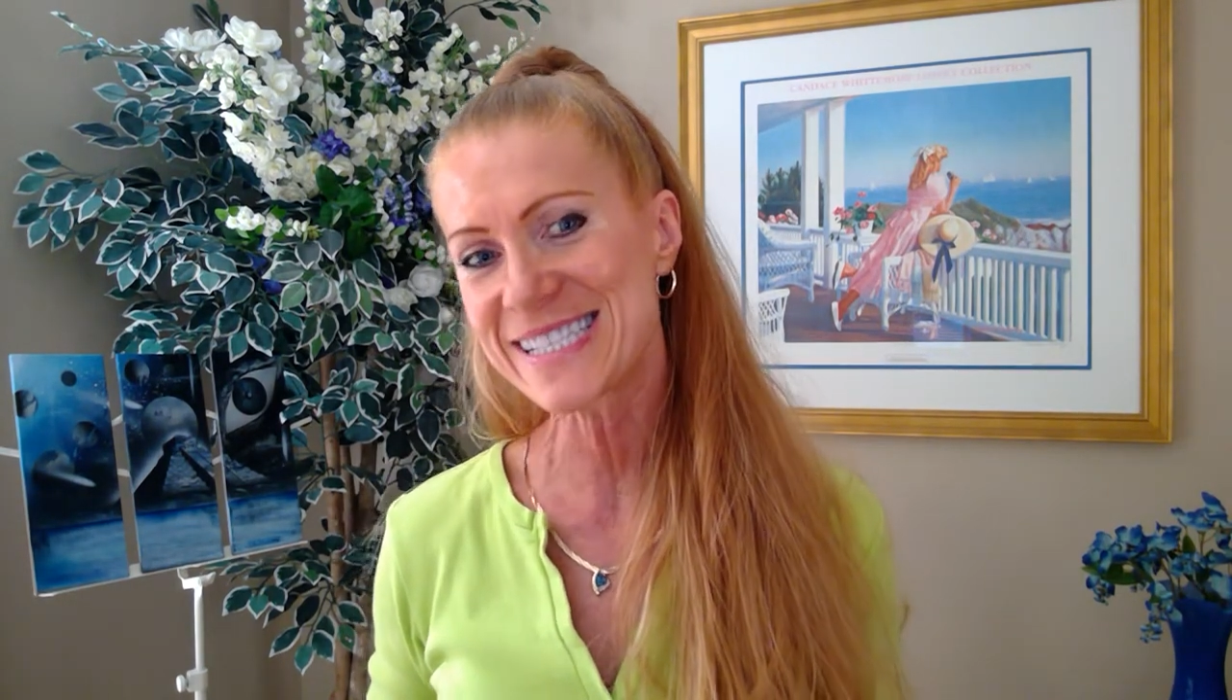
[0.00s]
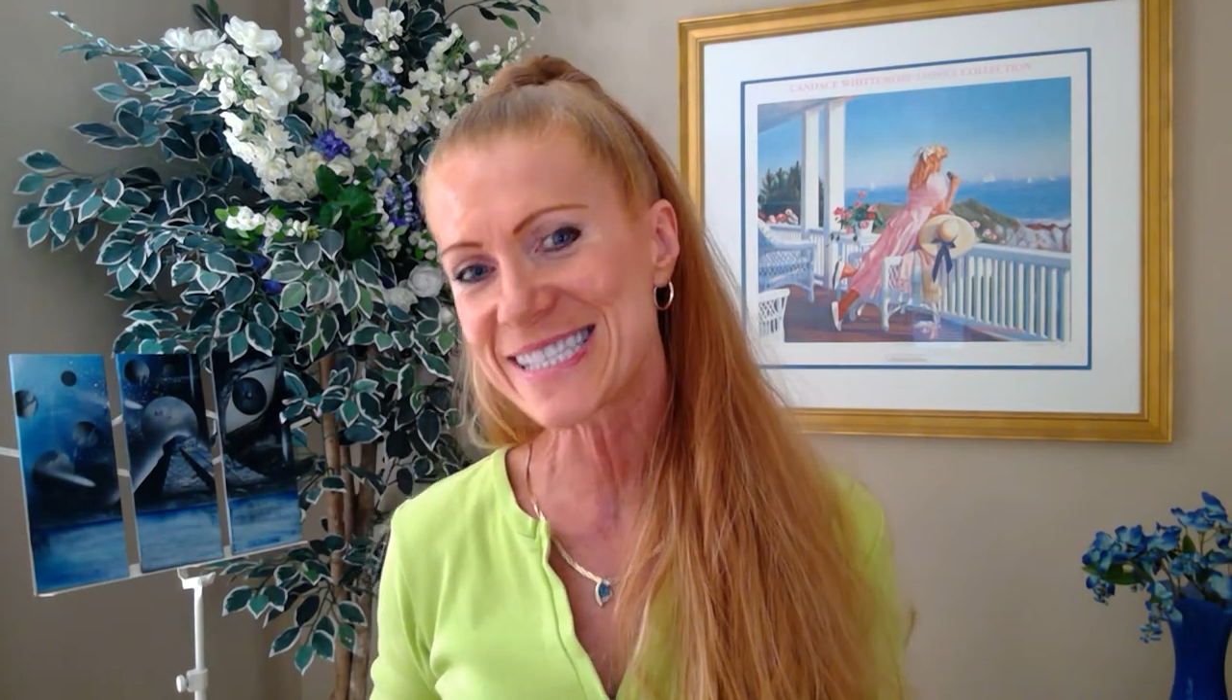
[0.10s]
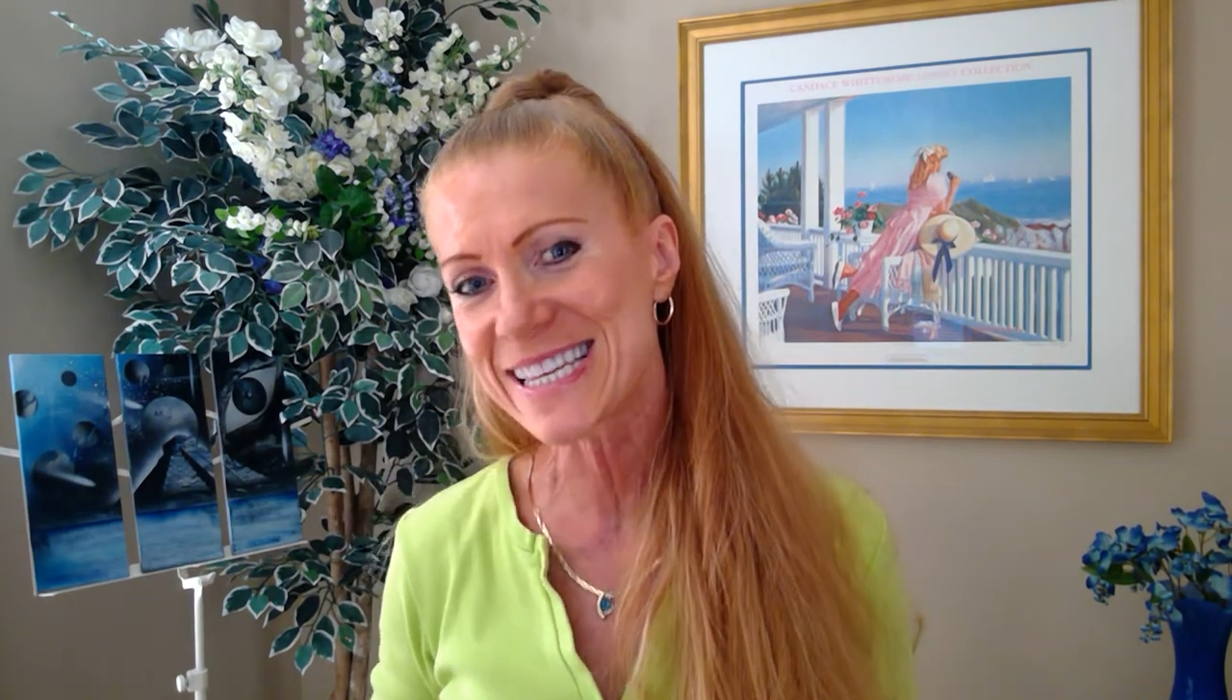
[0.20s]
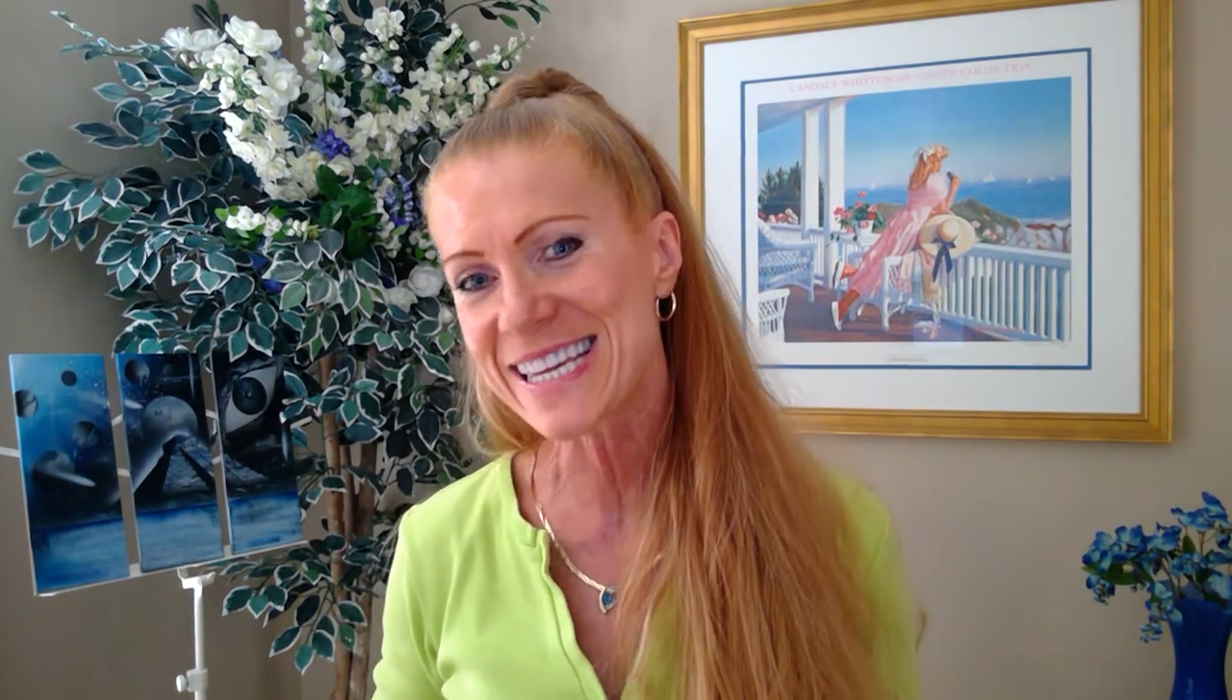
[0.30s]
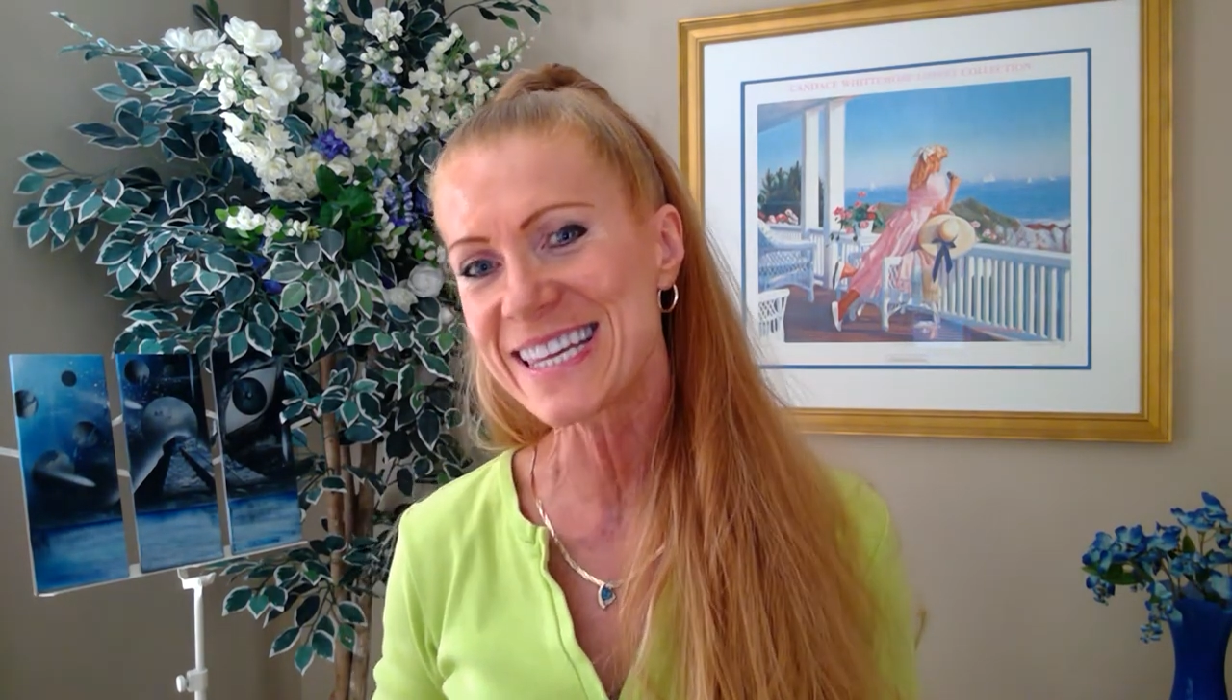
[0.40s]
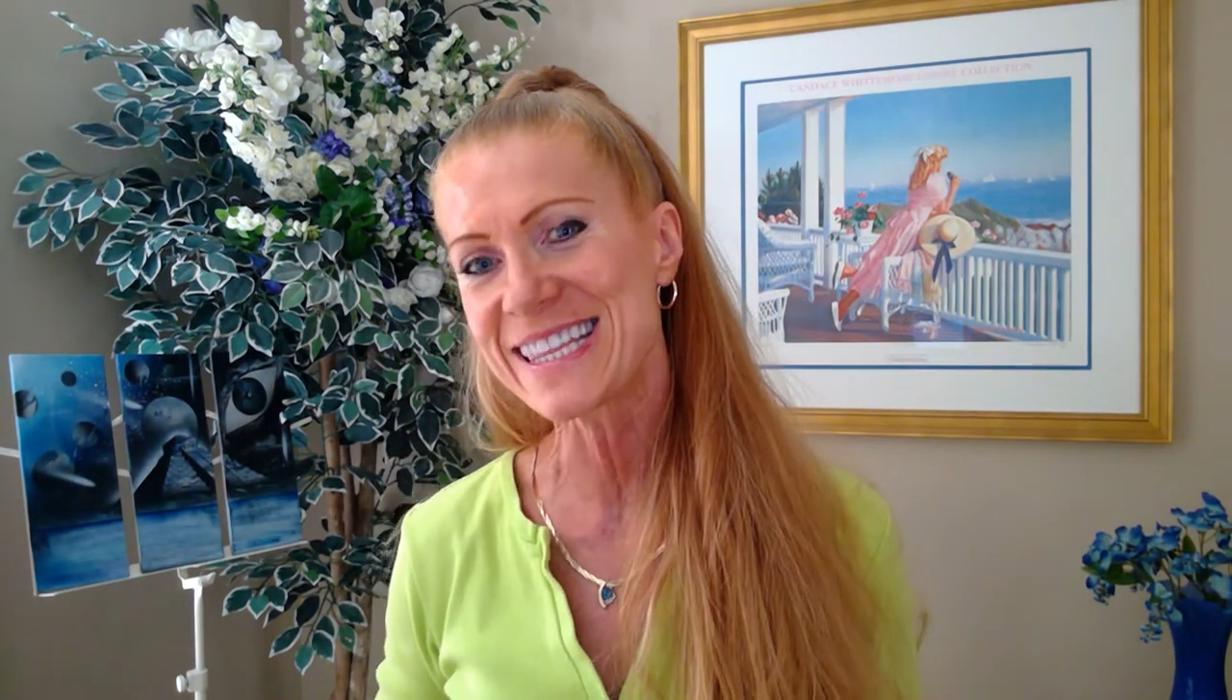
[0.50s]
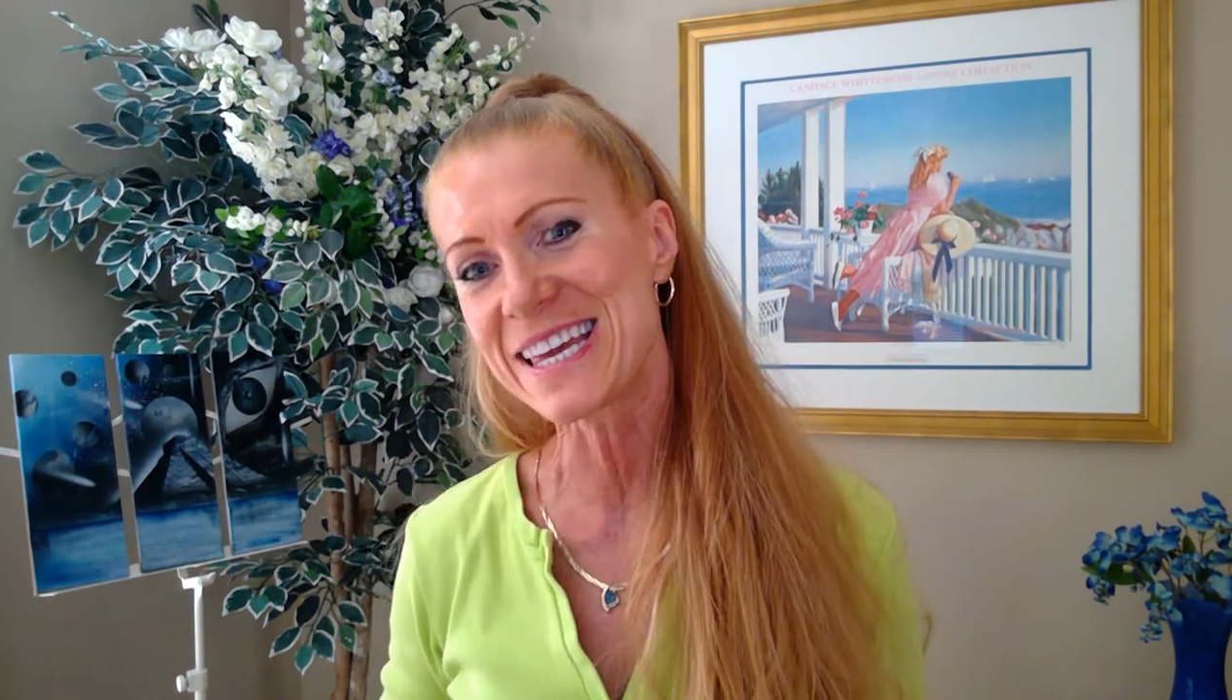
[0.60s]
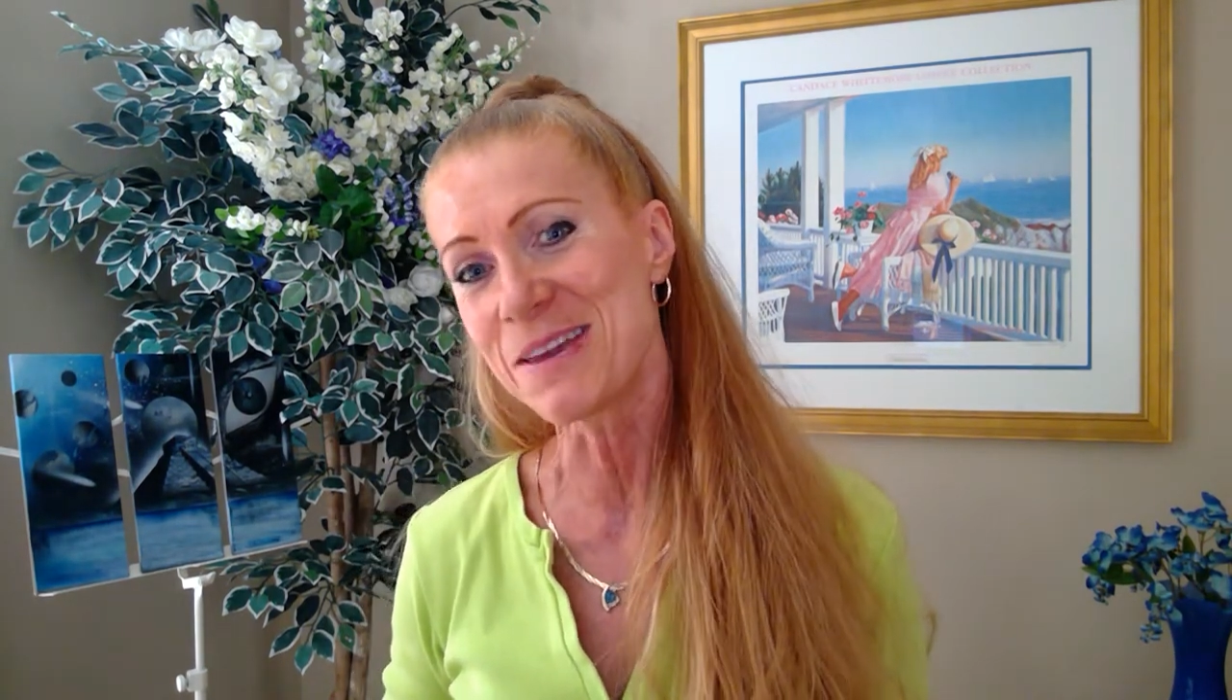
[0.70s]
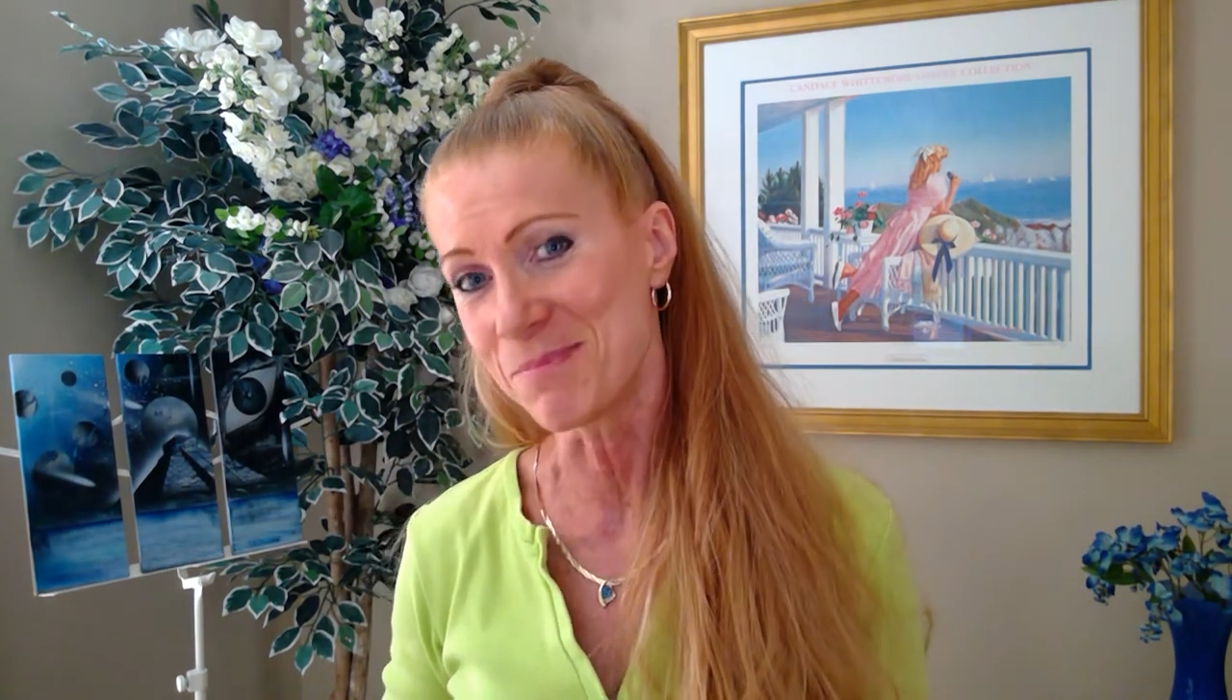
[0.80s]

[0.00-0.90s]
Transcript: see the